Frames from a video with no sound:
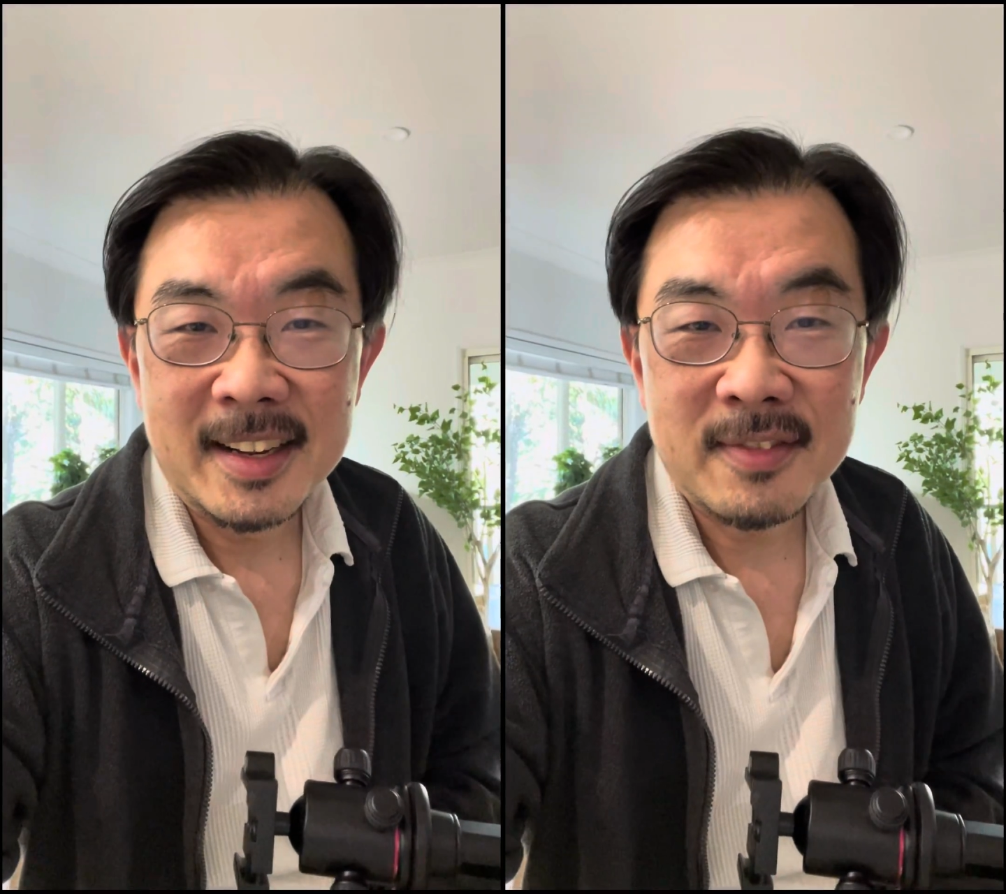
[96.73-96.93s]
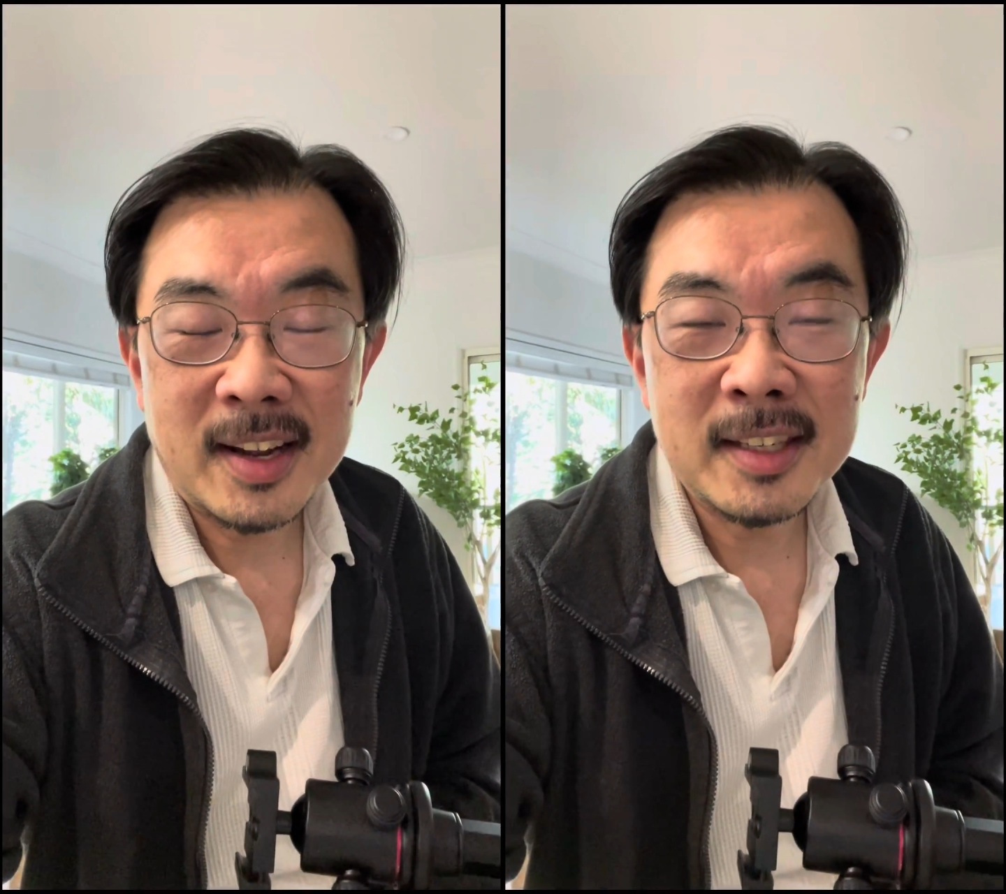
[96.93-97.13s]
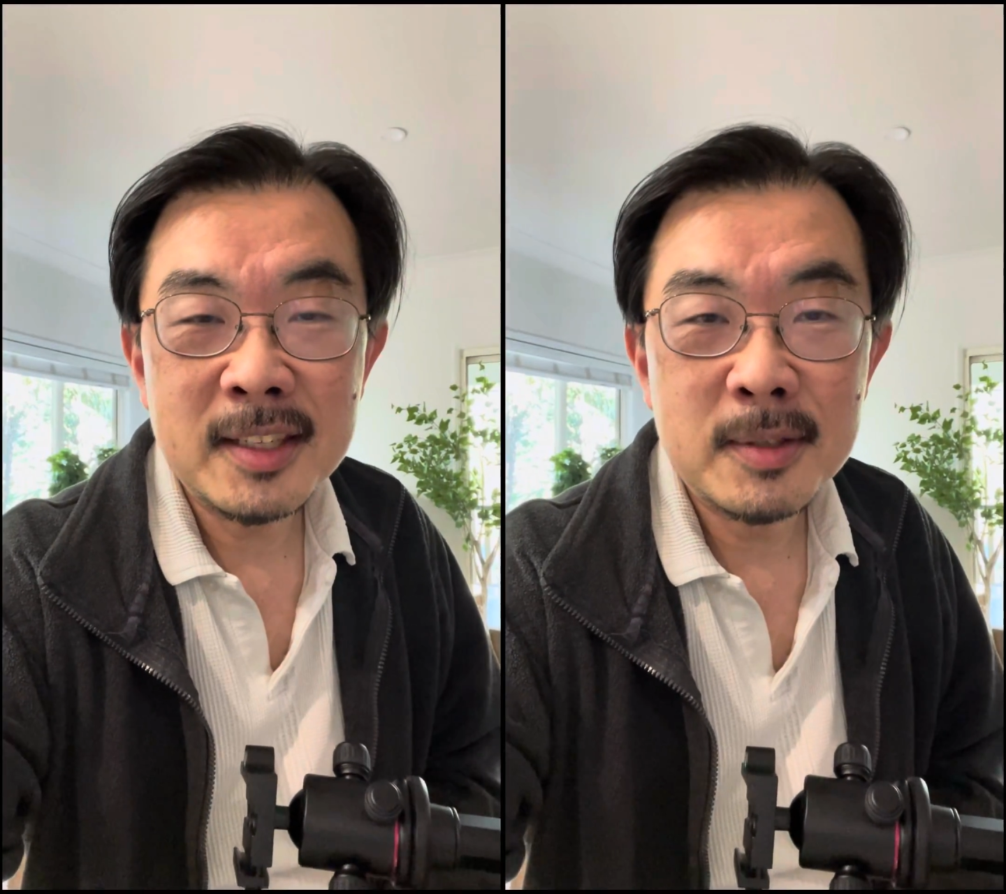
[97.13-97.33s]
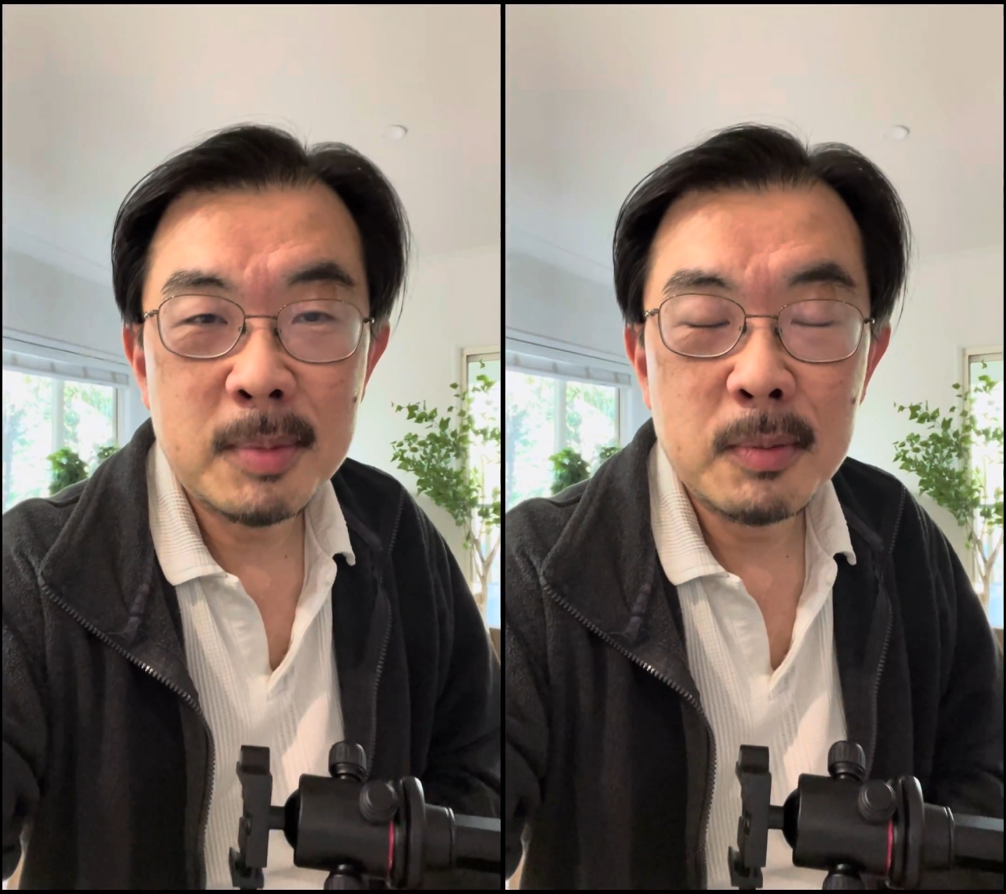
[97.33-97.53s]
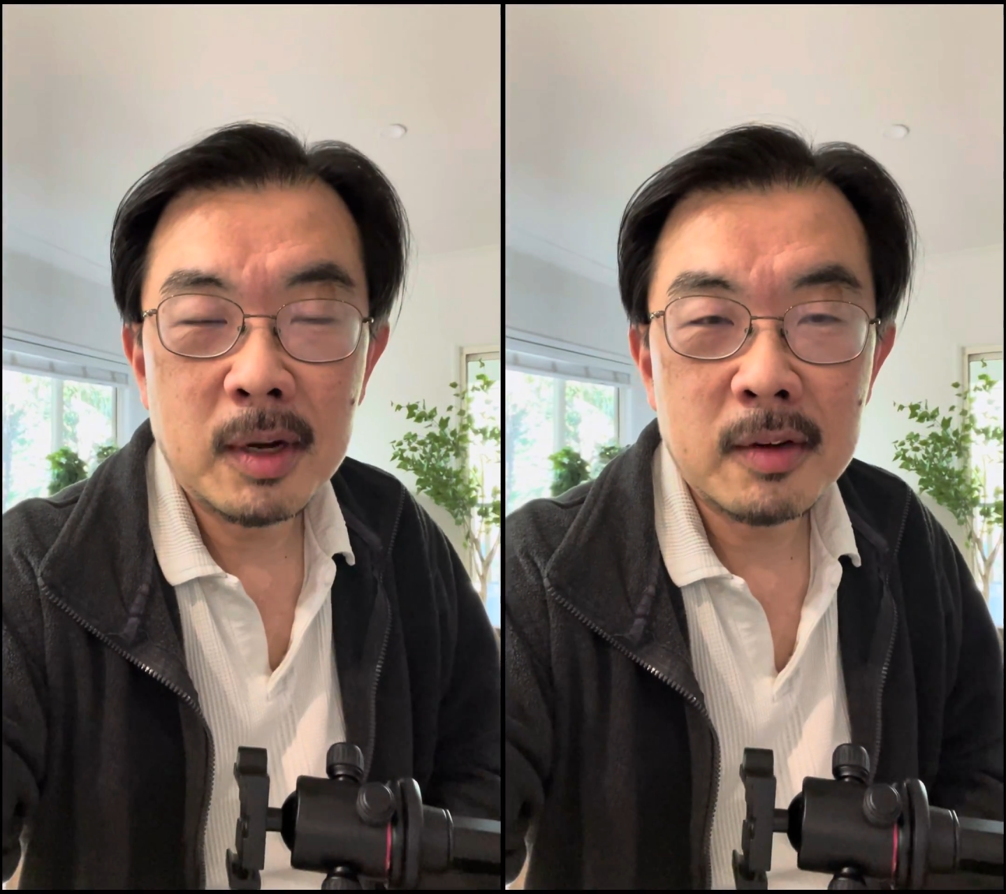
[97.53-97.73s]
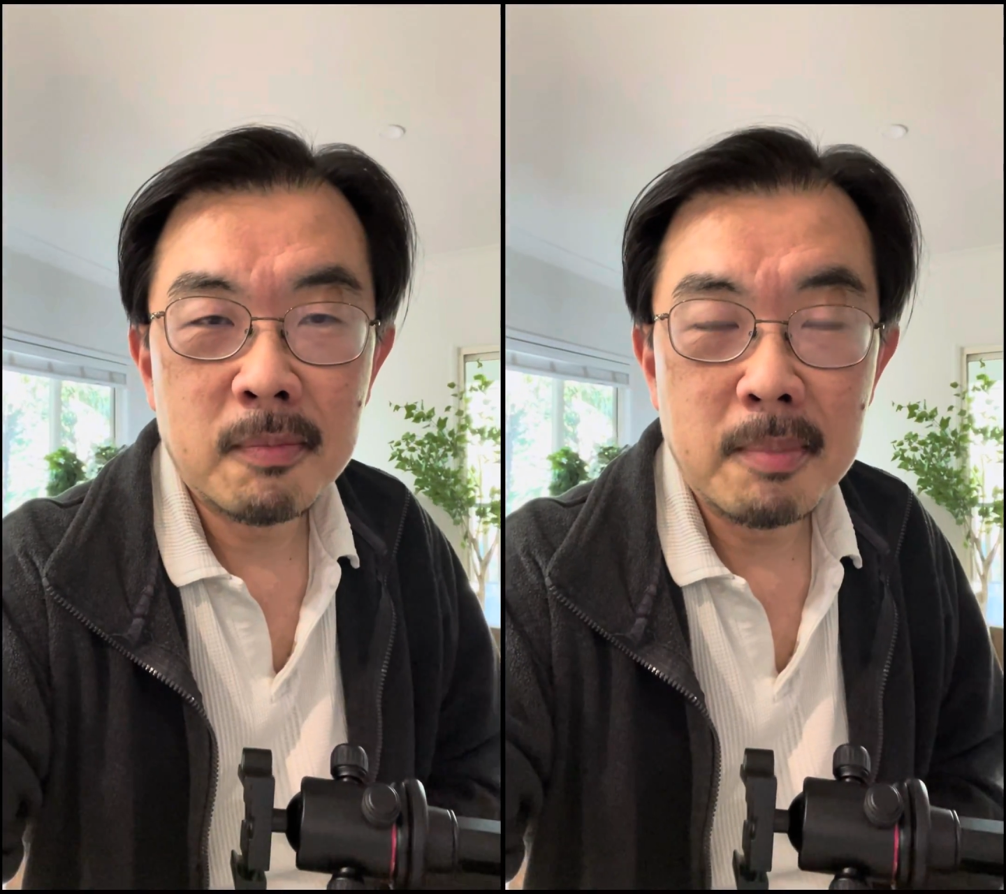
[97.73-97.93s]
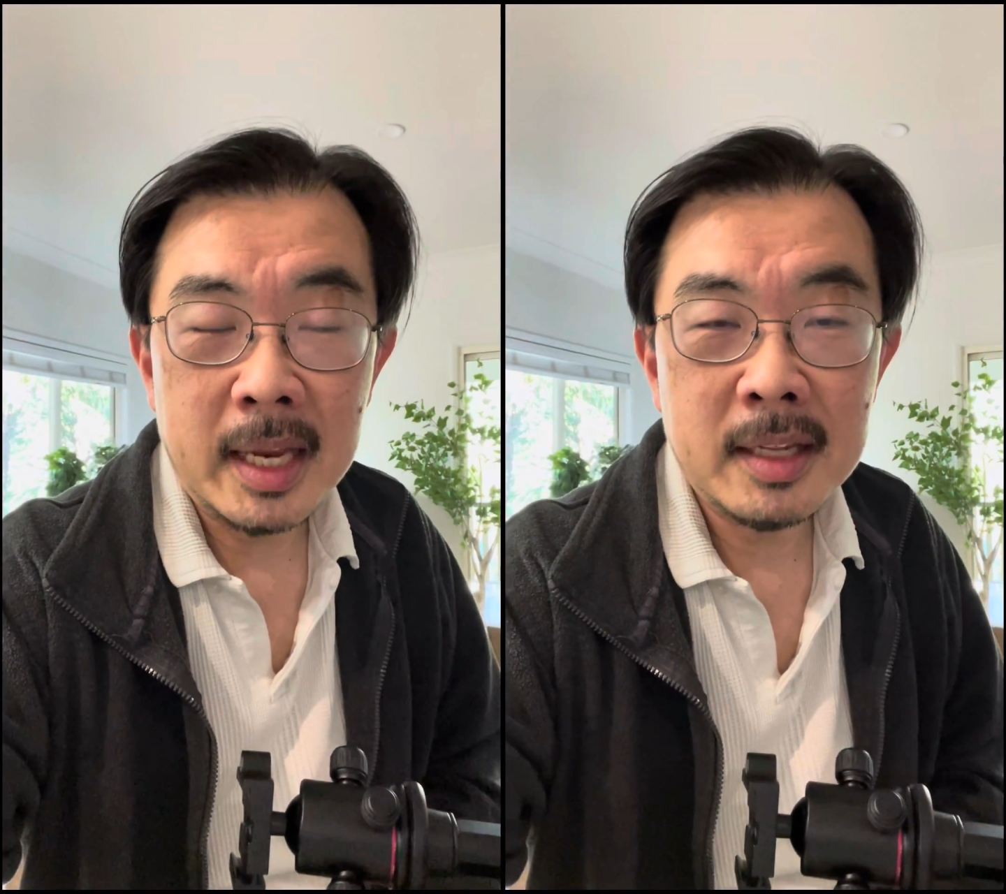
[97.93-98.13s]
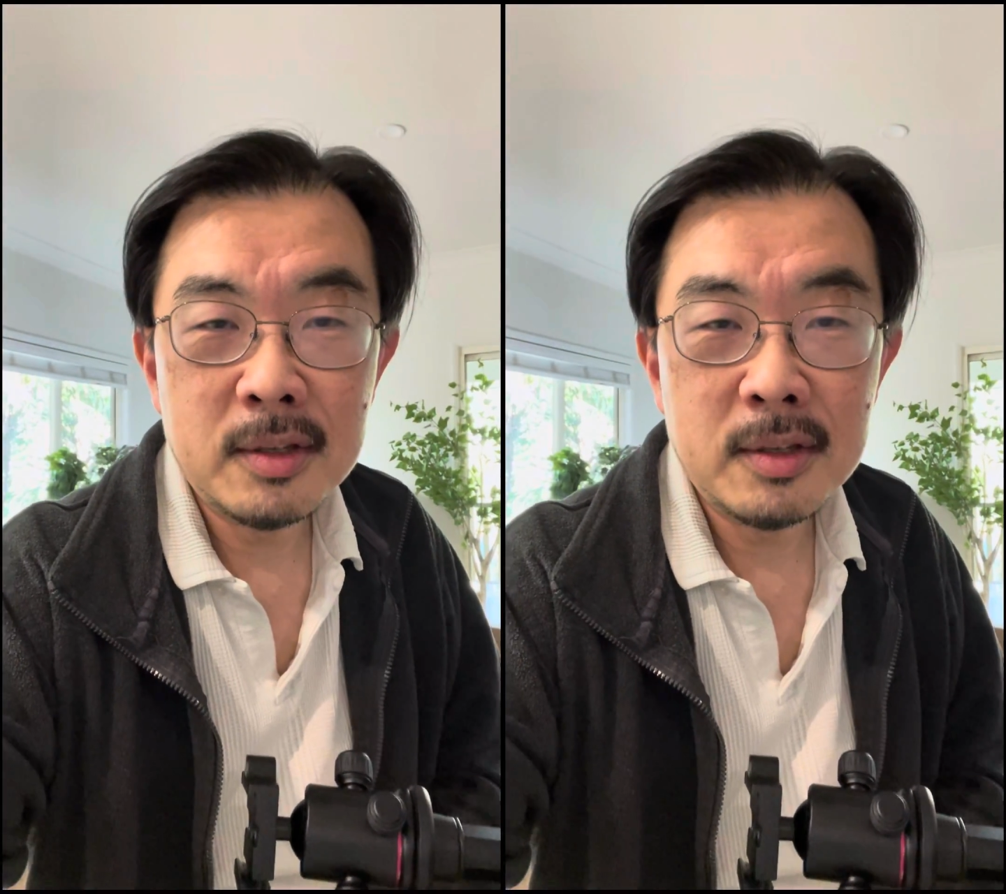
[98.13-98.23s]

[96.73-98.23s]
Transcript: find this to be one of many